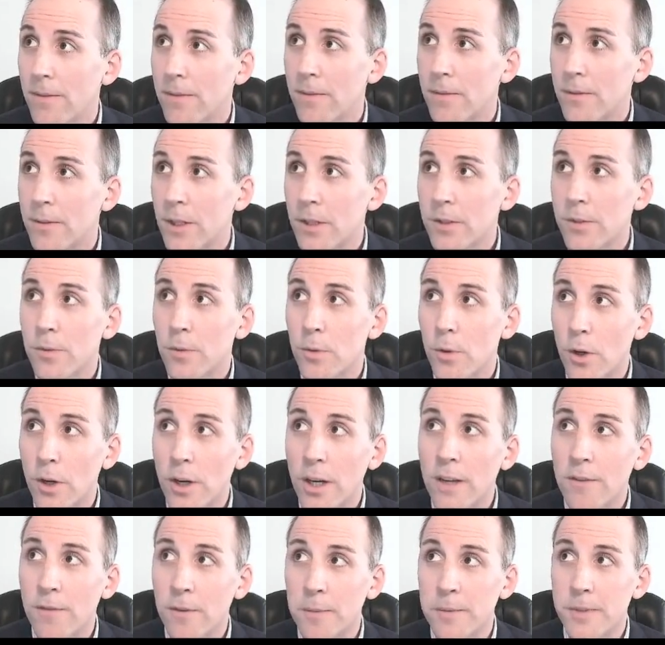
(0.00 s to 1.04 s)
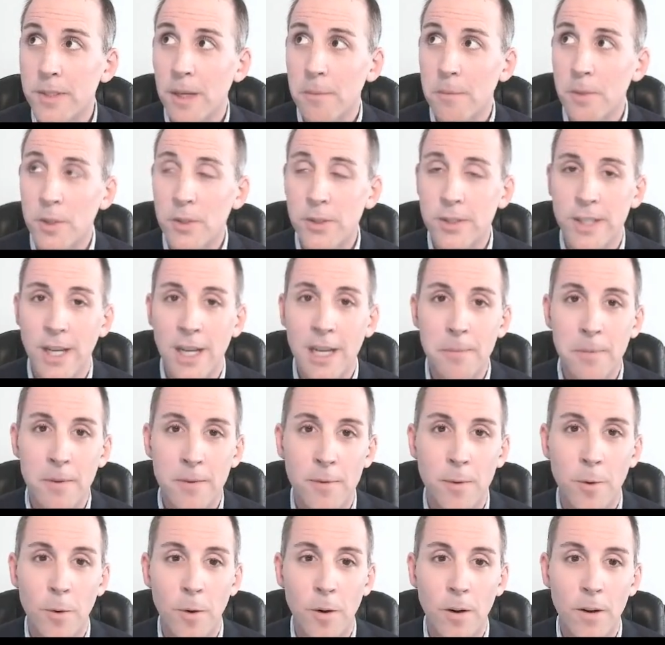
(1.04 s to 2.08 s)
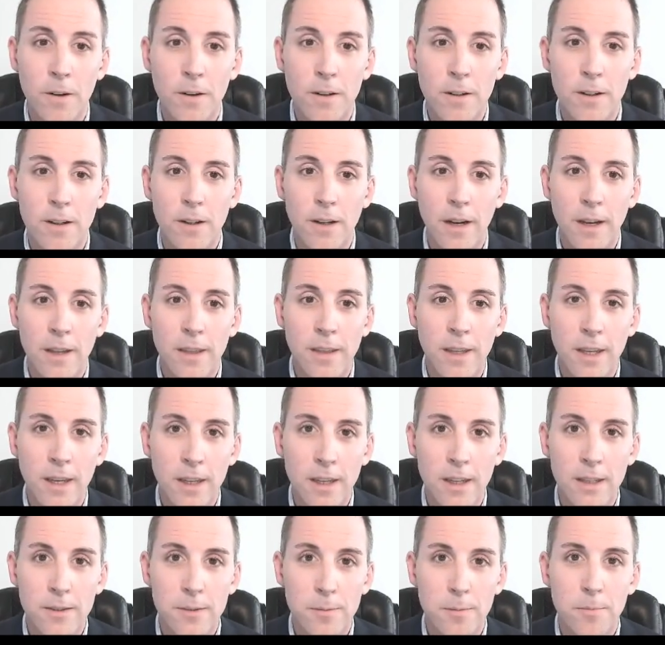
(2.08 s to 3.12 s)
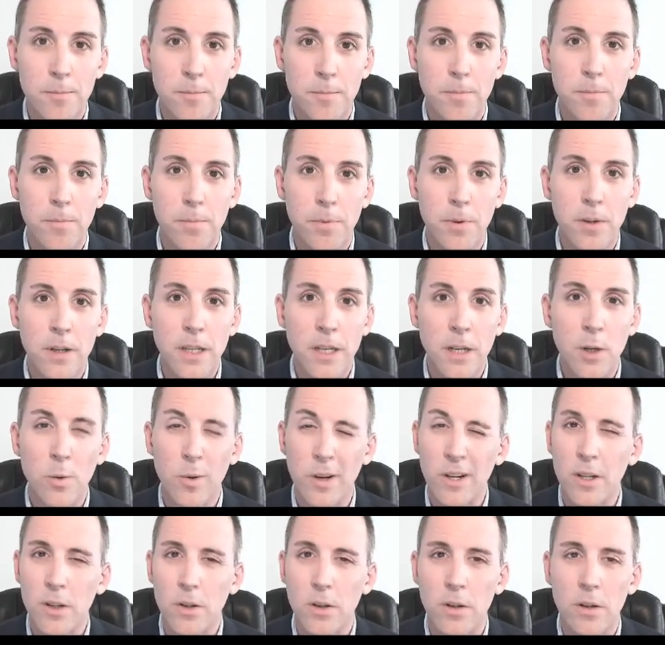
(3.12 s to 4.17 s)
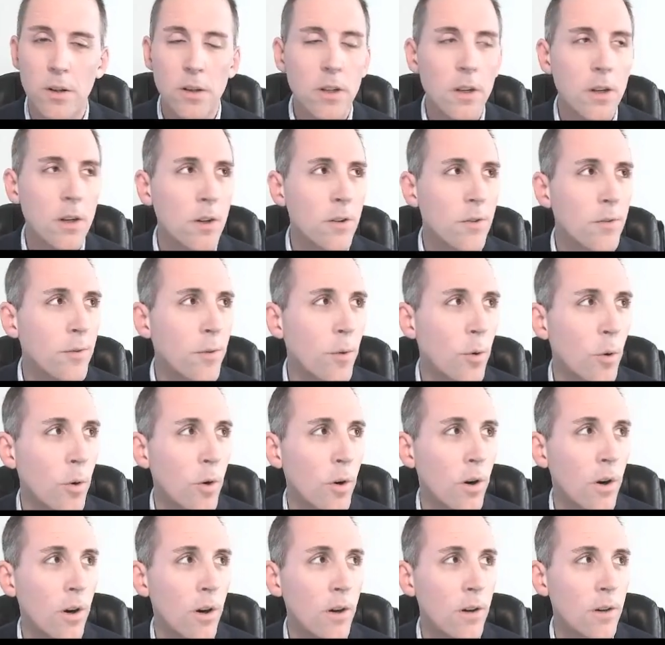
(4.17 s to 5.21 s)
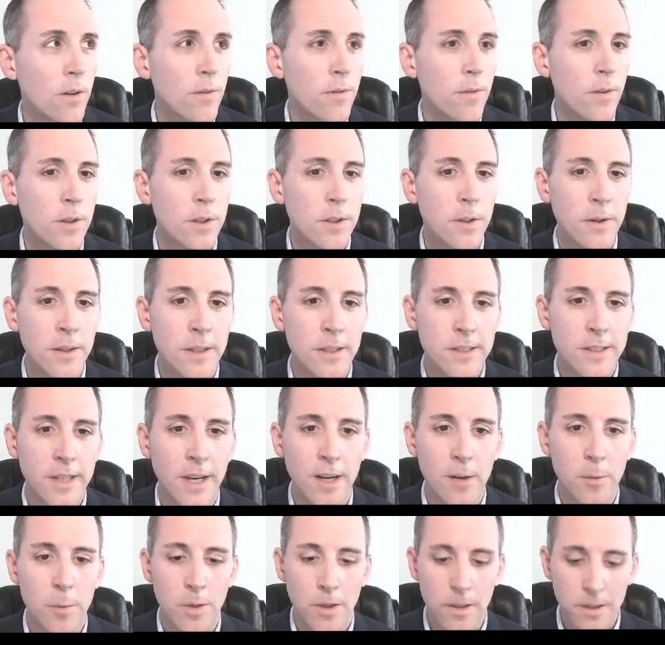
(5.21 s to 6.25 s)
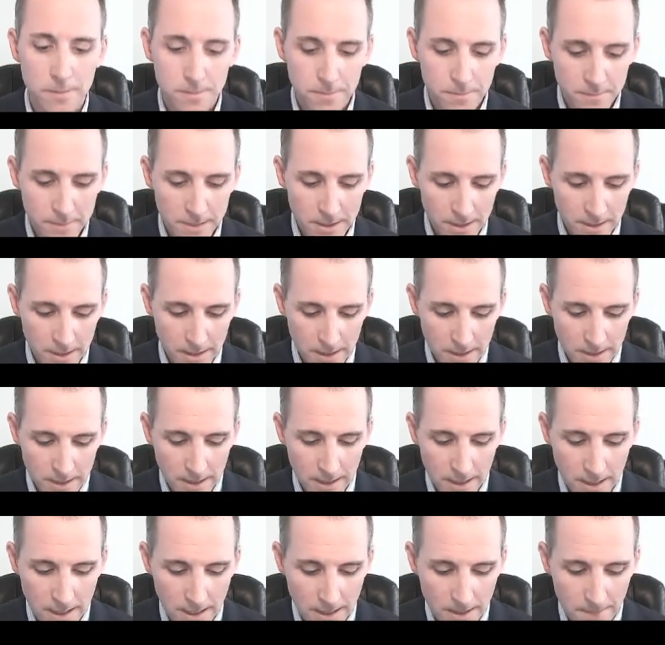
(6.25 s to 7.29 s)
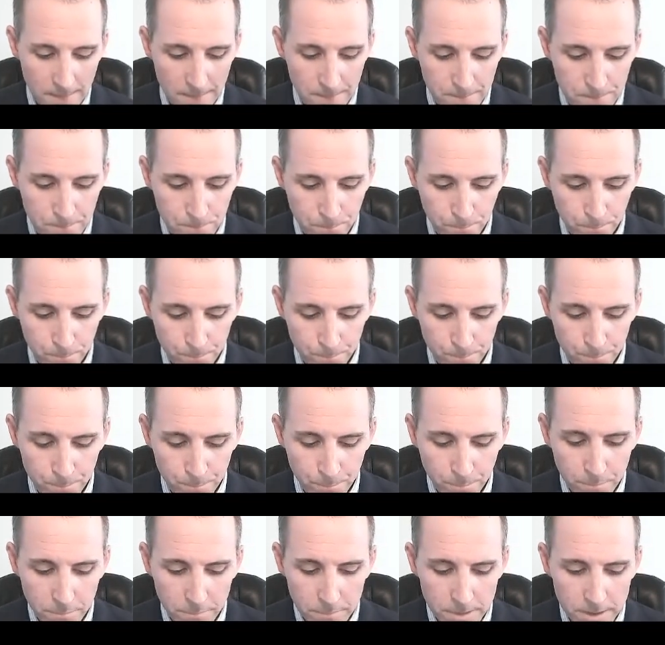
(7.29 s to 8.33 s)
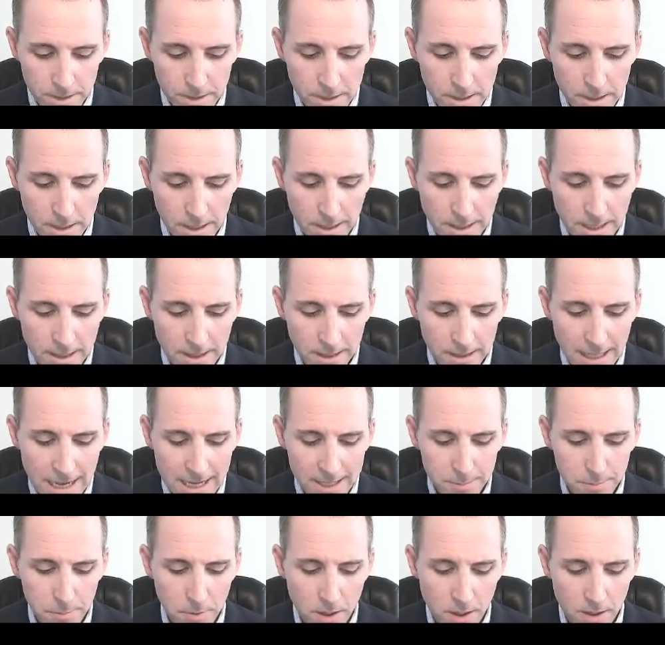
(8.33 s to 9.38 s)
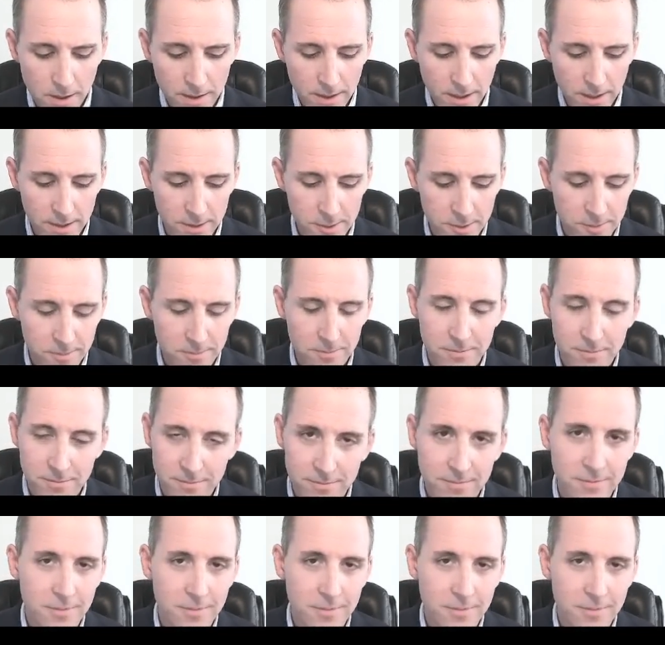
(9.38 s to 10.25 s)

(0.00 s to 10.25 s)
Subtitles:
Just learning from someone who's done it before, I think, is pretty critical for doing this kind of work. And then the last part is